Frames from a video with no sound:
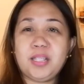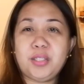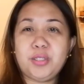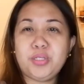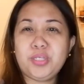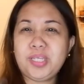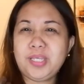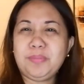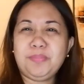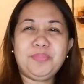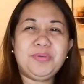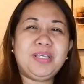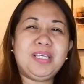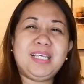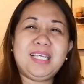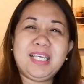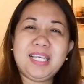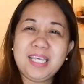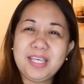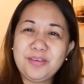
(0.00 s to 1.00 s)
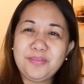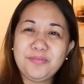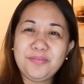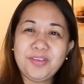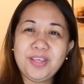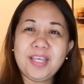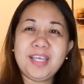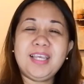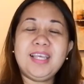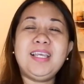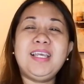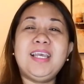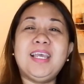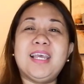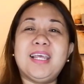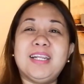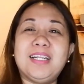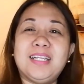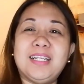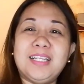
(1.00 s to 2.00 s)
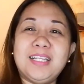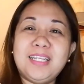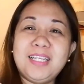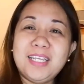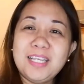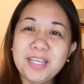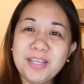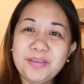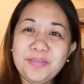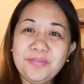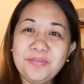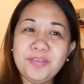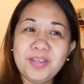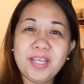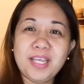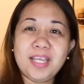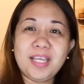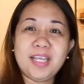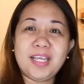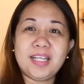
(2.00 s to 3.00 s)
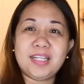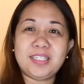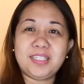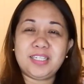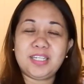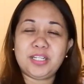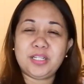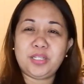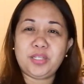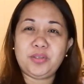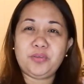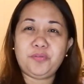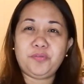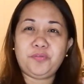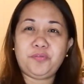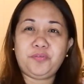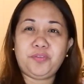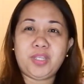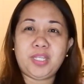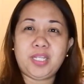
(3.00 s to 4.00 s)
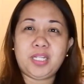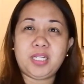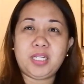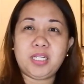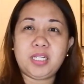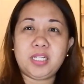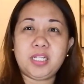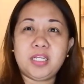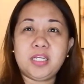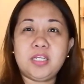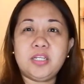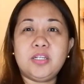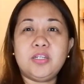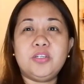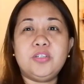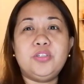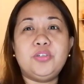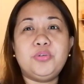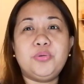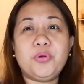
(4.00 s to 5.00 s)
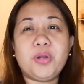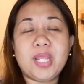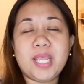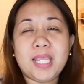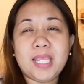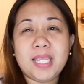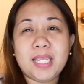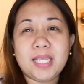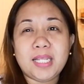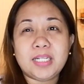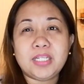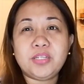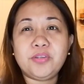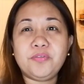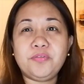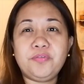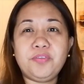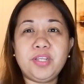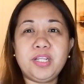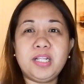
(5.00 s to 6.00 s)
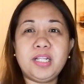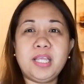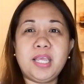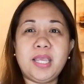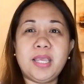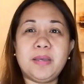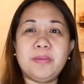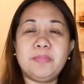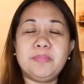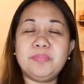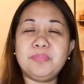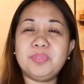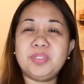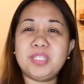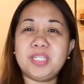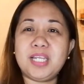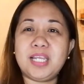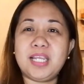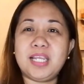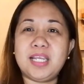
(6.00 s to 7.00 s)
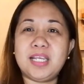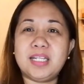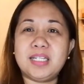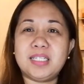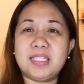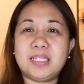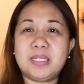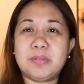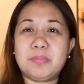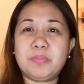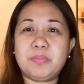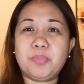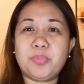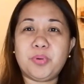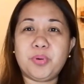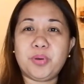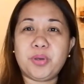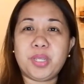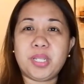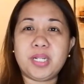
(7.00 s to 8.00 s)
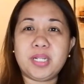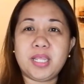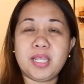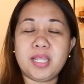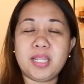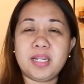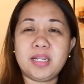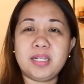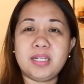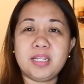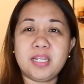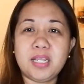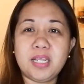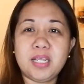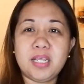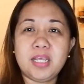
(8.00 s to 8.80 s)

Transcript: You keep giving and giving until you feel drained, you feel empty at some point. And